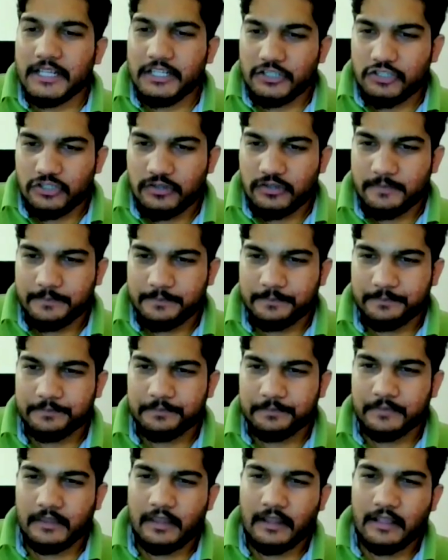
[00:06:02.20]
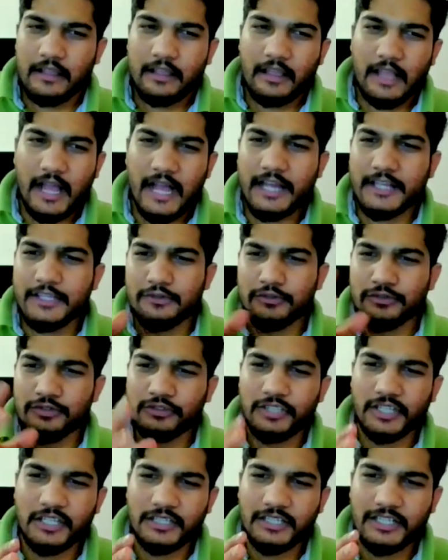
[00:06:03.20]
marriage. I
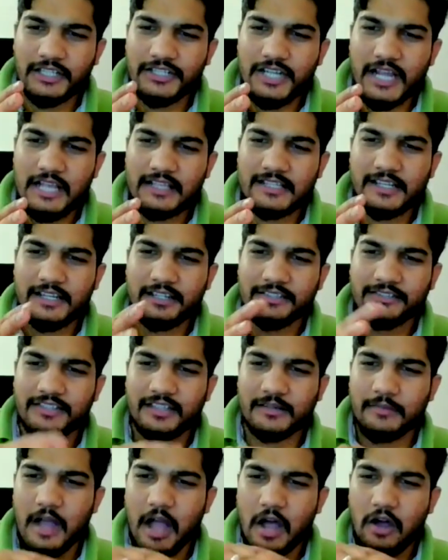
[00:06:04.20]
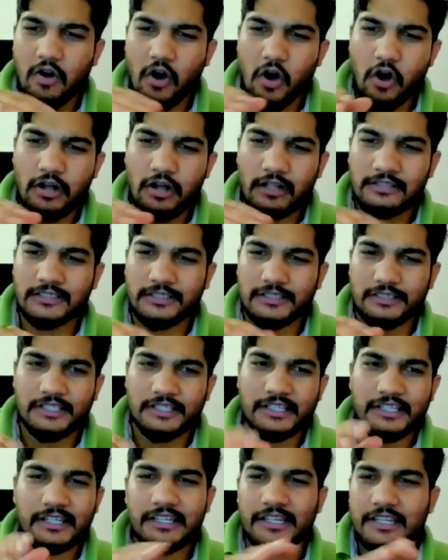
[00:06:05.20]
use three dashas and somehow all the
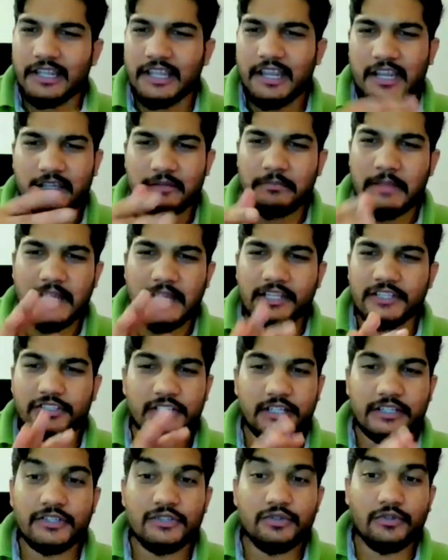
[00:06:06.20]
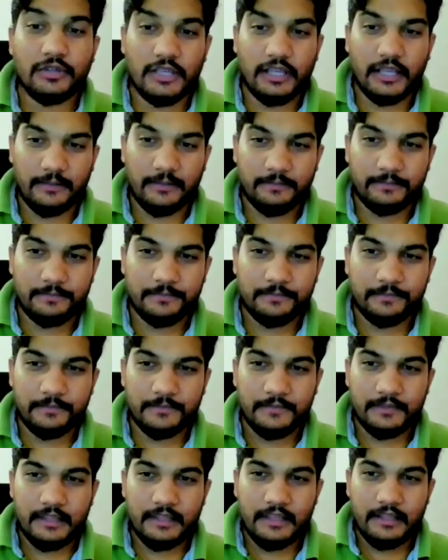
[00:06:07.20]
three indicate marriage, that is okay.
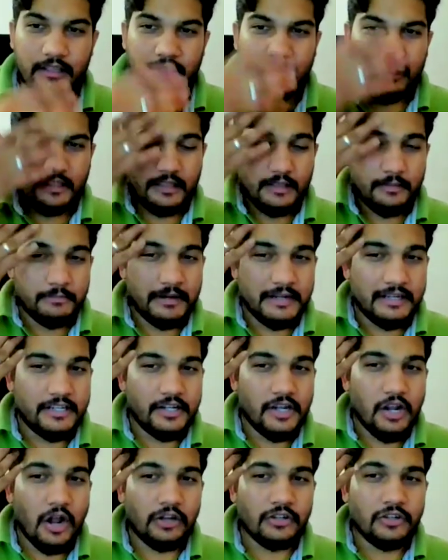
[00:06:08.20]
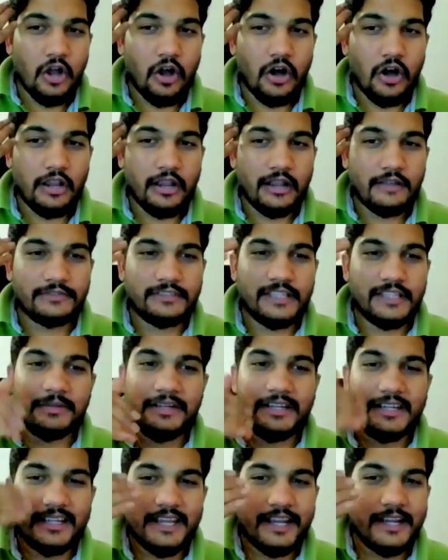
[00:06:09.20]
But not all of
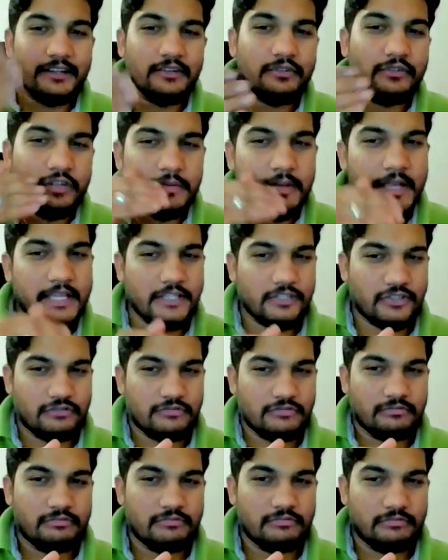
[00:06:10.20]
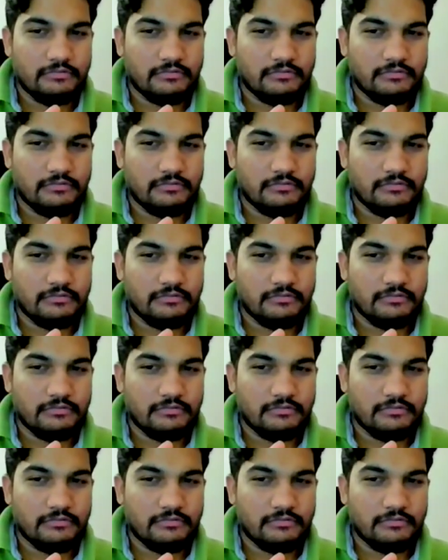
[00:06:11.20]
them indicate a good marriage.